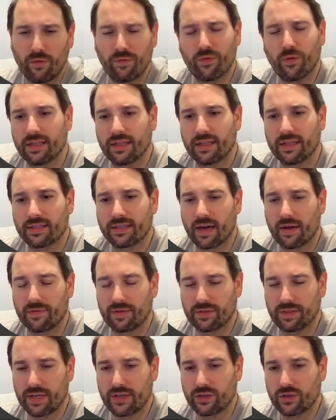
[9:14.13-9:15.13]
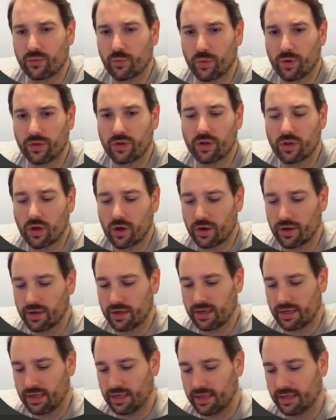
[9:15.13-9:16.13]
this conversation with Claude
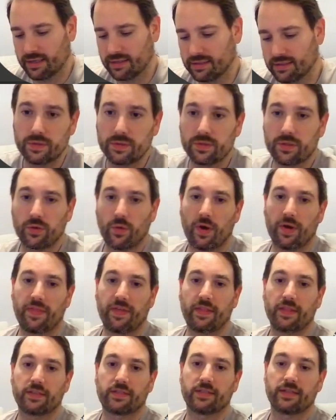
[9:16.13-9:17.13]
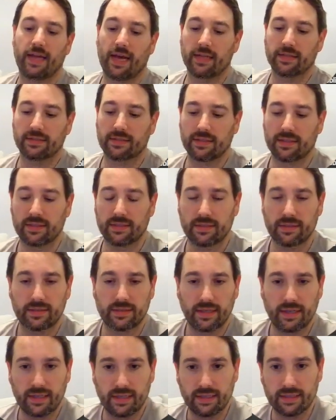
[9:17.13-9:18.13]
is. So I think this analysis
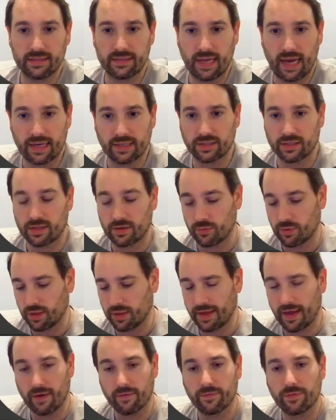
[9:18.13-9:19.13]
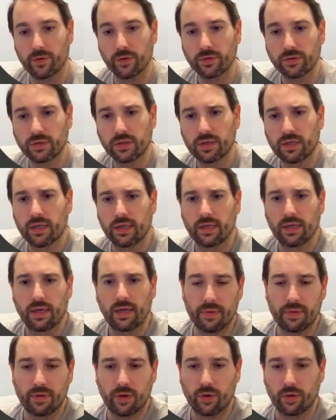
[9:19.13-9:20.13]
is actually really helpful.
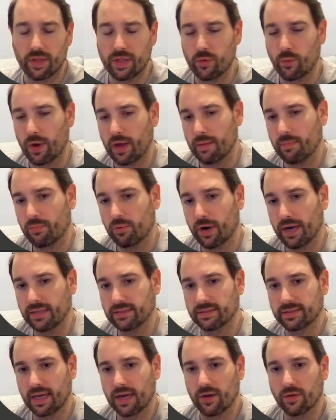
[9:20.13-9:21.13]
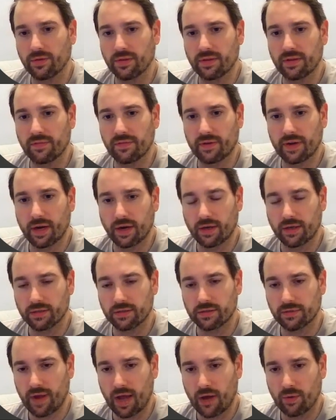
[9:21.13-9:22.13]
Not only the way it breaks down the different areas
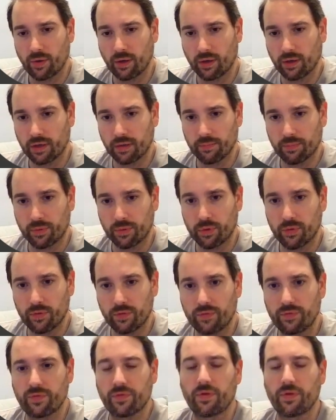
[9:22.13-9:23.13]
of how I can improve,